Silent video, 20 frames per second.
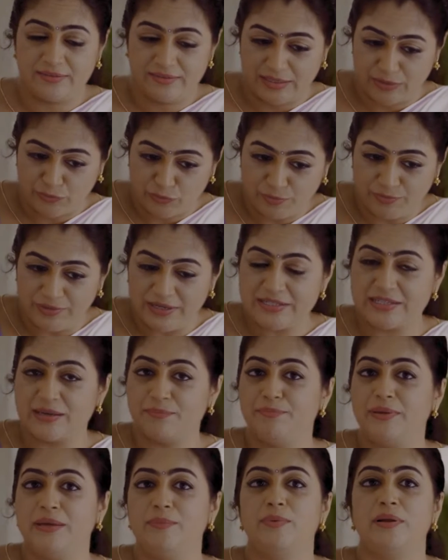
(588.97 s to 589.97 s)
there would be
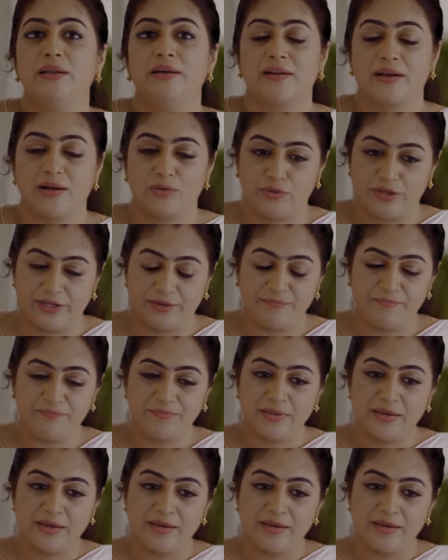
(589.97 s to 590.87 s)
some people around him,